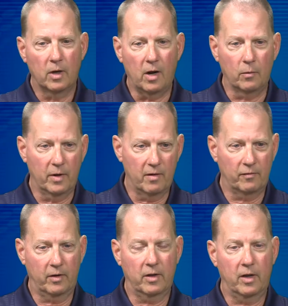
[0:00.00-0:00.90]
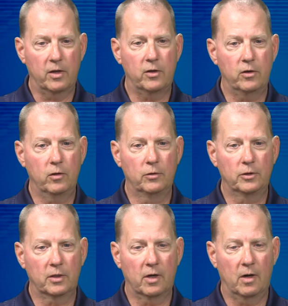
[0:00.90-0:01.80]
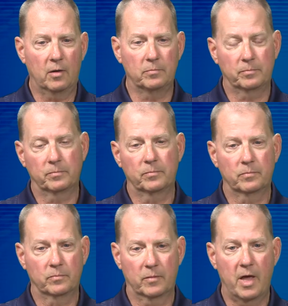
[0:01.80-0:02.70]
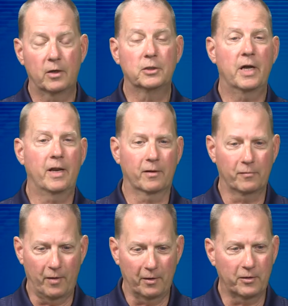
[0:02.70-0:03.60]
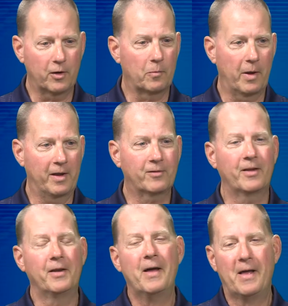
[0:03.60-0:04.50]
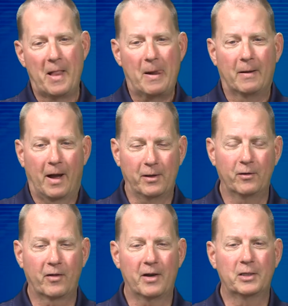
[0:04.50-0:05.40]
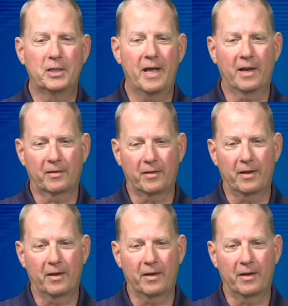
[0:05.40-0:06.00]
We have a huge, energetic volunteer base, and I use energetic